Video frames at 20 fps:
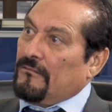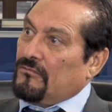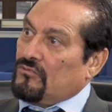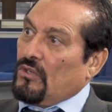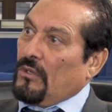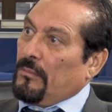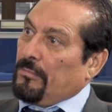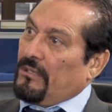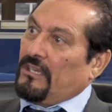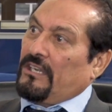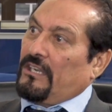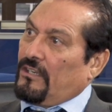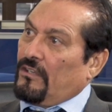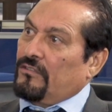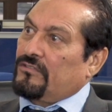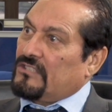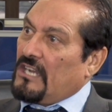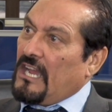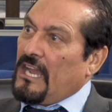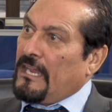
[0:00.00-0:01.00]
to a period
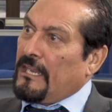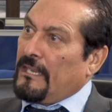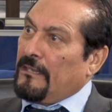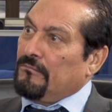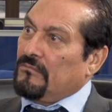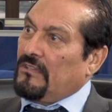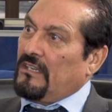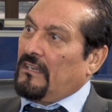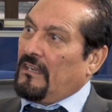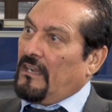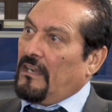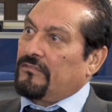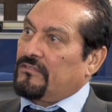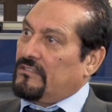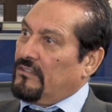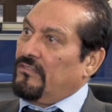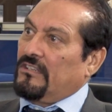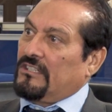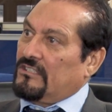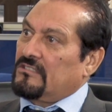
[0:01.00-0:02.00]
of time there
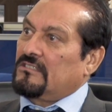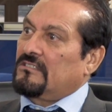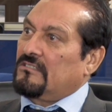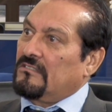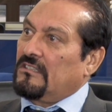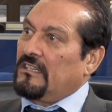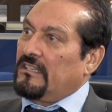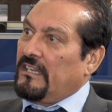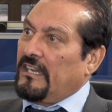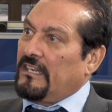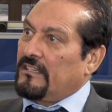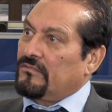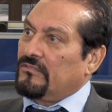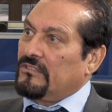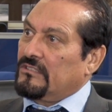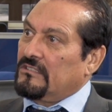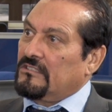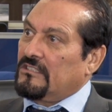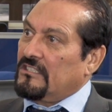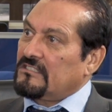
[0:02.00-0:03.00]
after which the debt
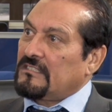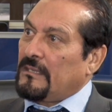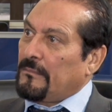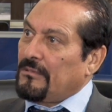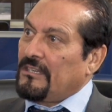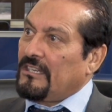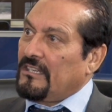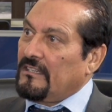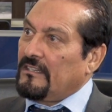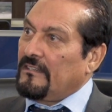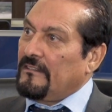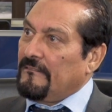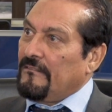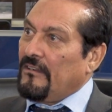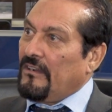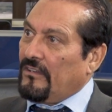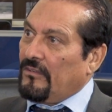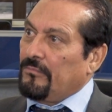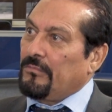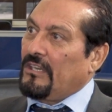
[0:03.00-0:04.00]
would disappear
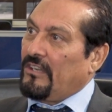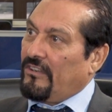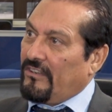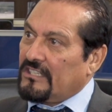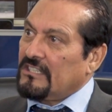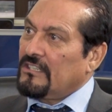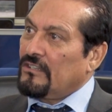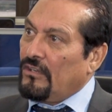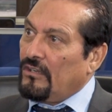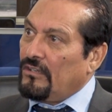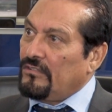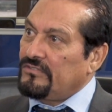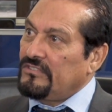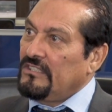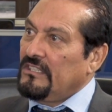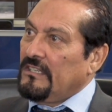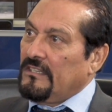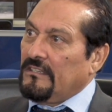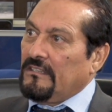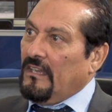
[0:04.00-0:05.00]
or be written off?
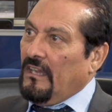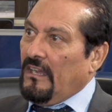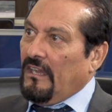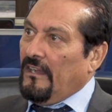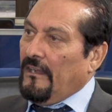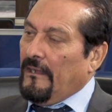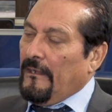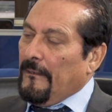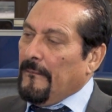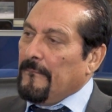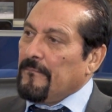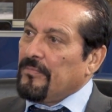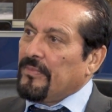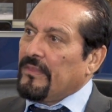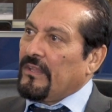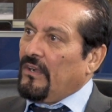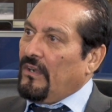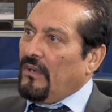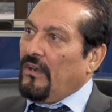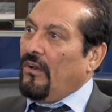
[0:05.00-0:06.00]

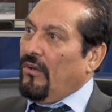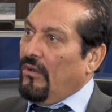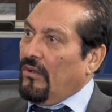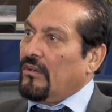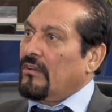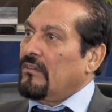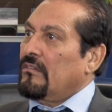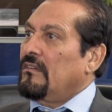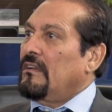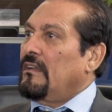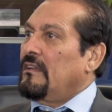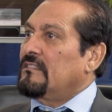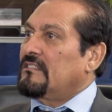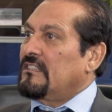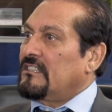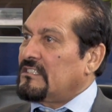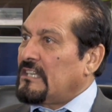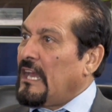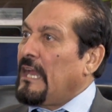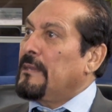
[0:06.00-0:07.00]
Or is
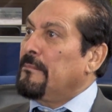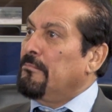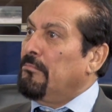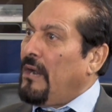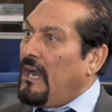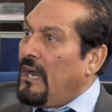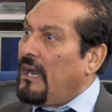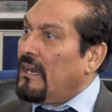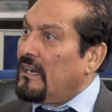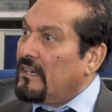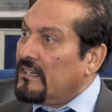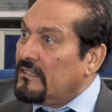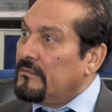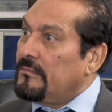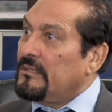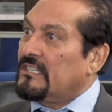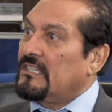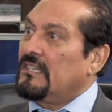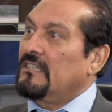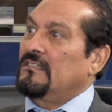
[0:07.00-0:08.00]
it time barred
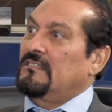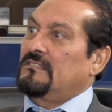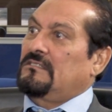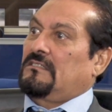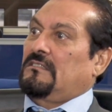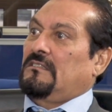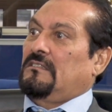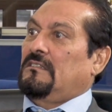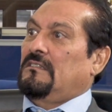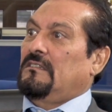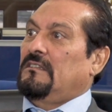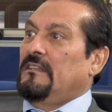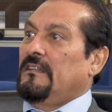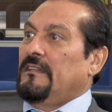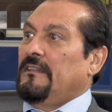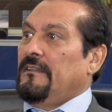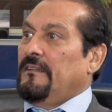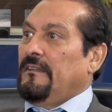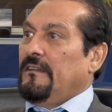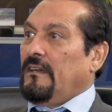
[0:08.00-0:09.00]
because
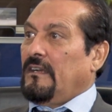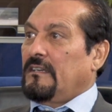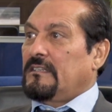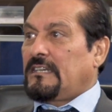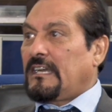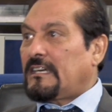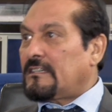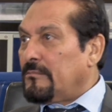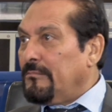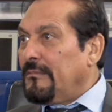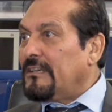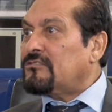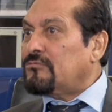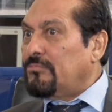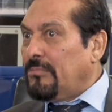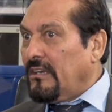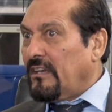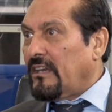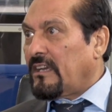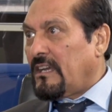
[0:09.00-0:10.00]
a debt
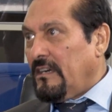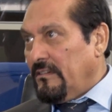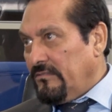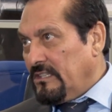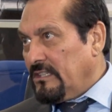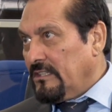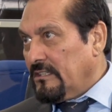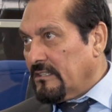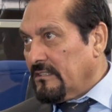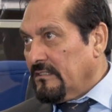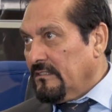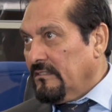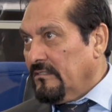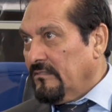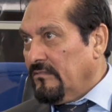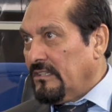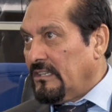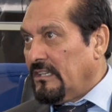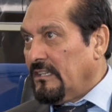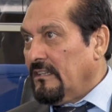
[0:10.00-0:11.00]
must be recovered
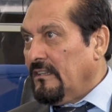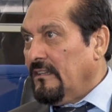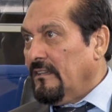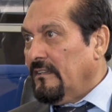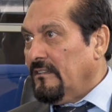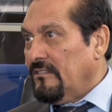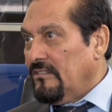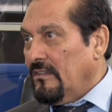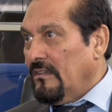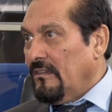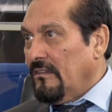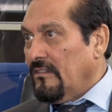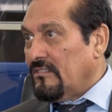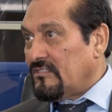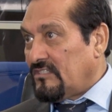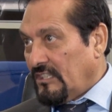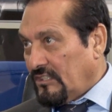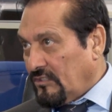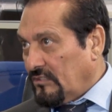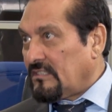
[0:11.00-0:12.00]
within
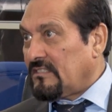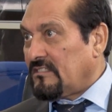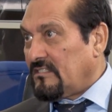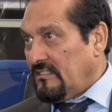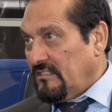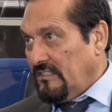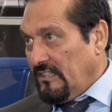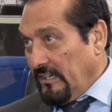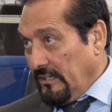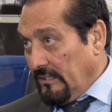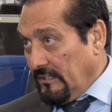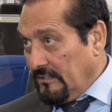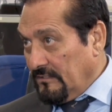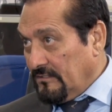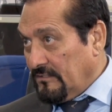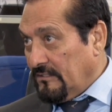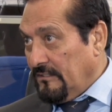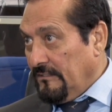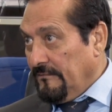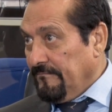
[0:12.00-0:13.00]
6
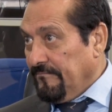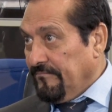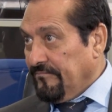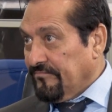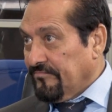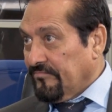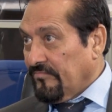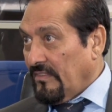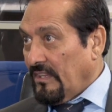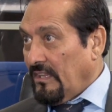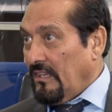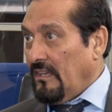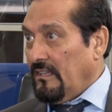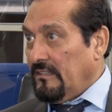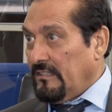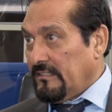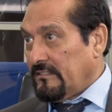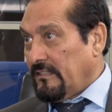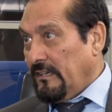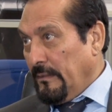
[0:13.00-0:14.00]
years.
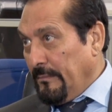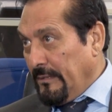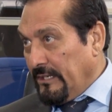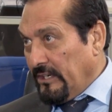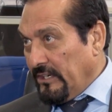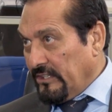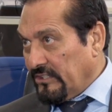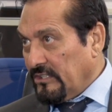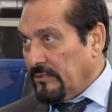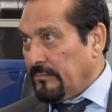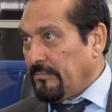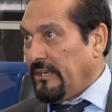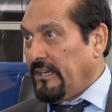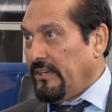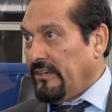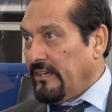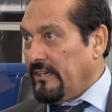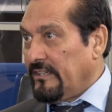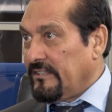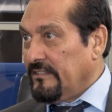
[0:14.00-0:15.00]
There's a limitation
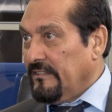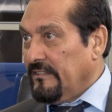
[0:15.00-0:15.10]
period.